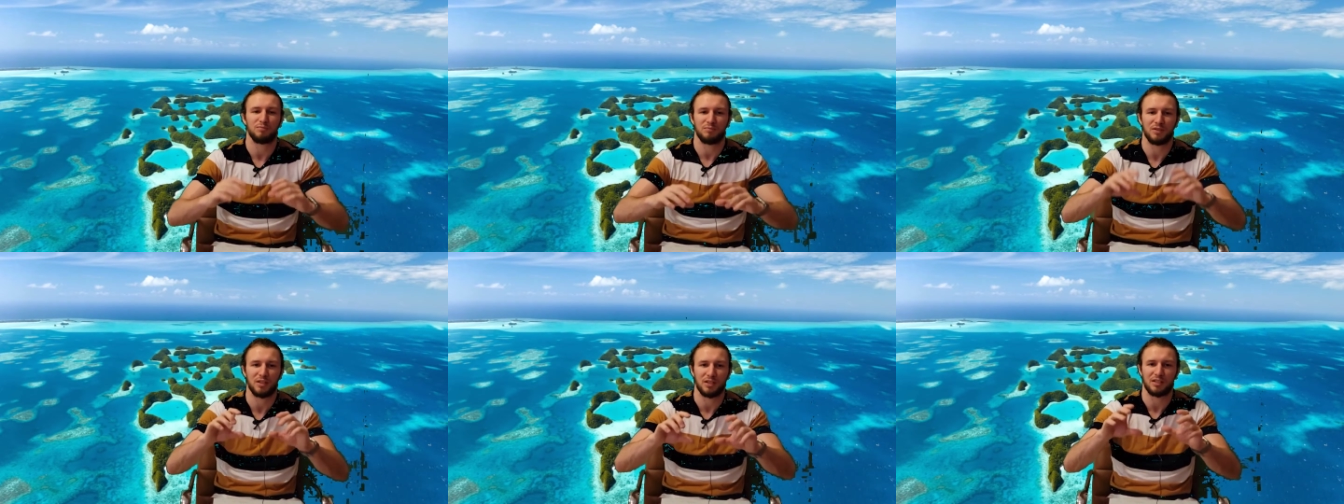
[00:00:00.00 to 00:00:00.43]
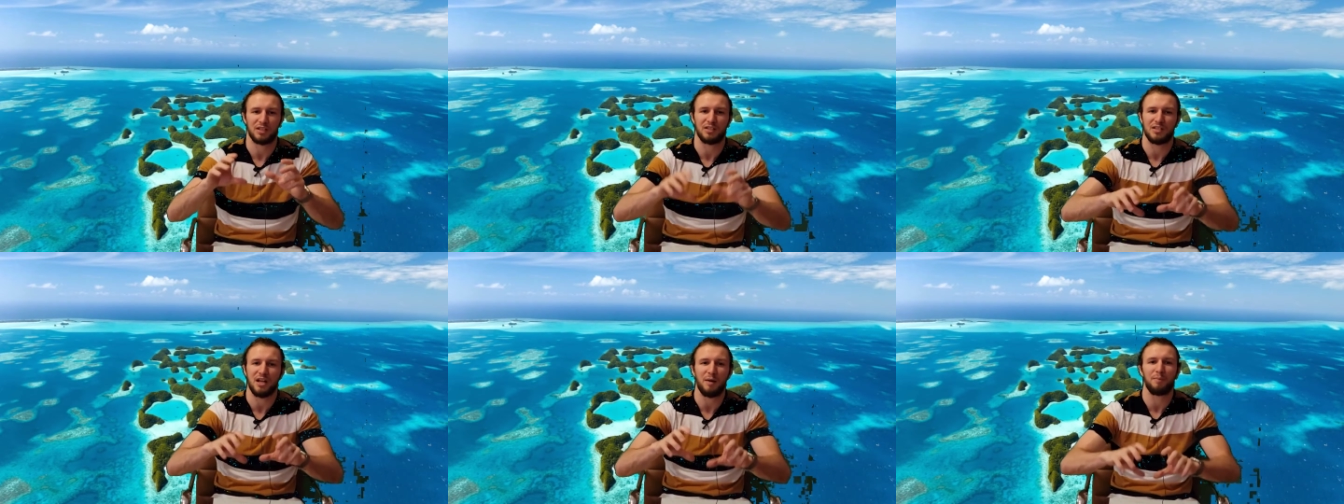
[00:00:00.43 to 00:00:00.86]
the
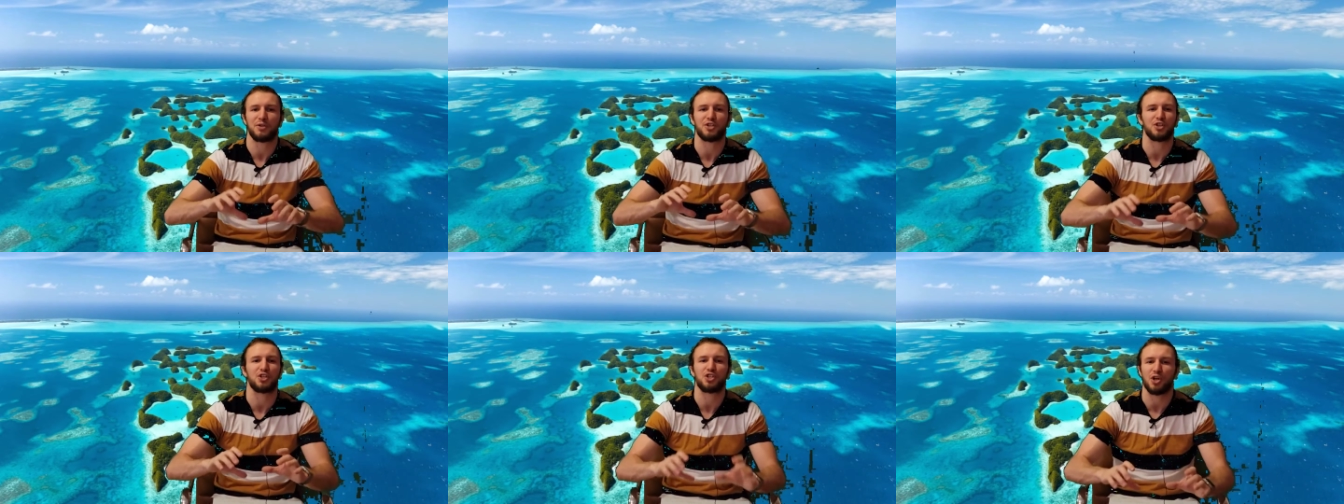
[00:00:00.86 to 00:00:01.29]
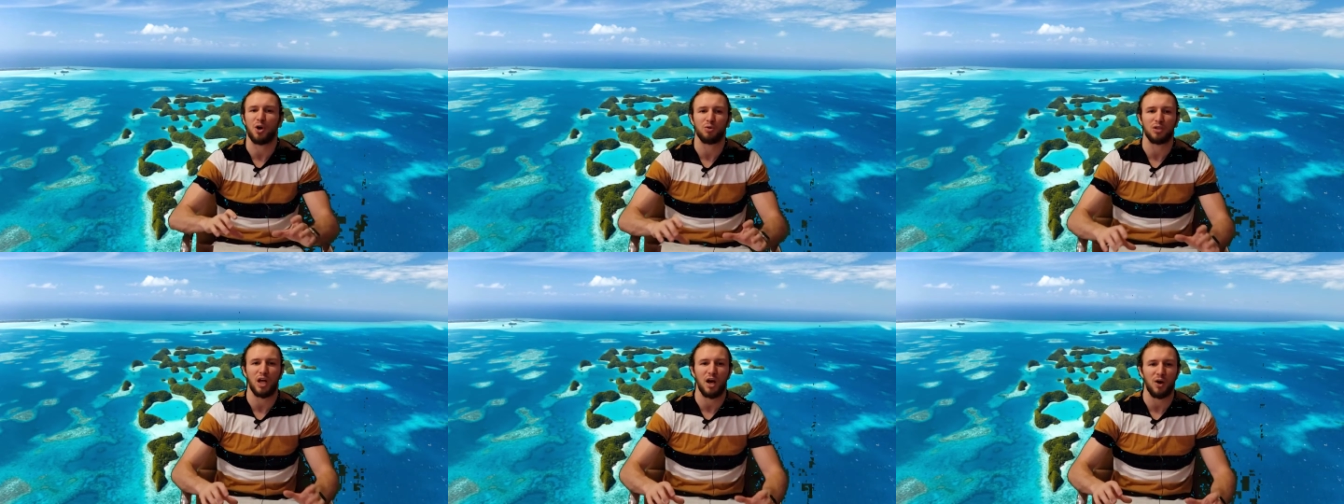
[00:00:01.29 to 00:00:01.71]
numbers are so
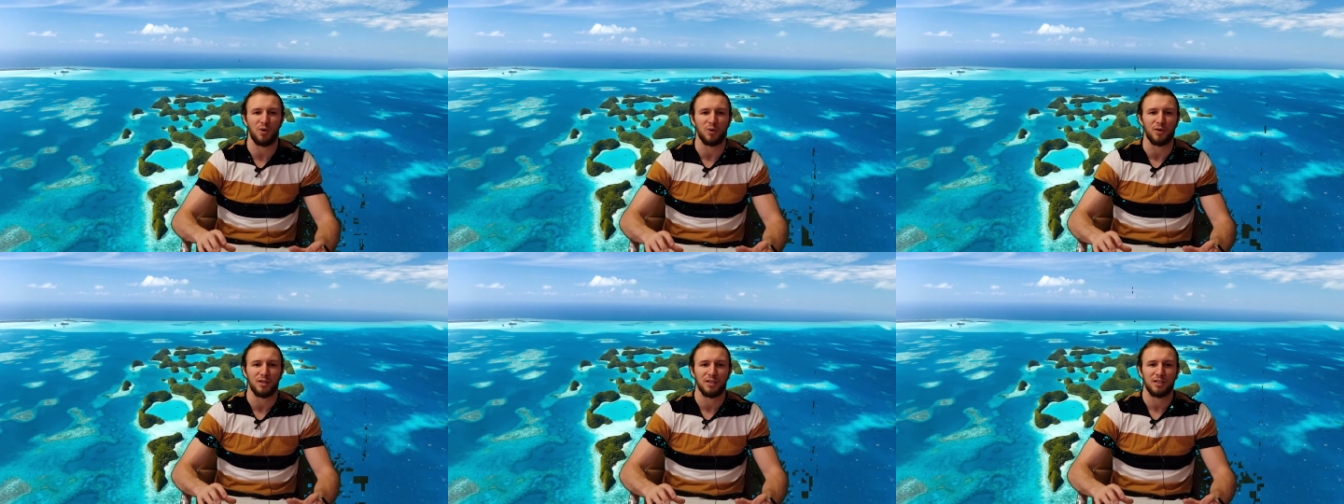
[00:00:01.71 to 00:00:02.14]
low.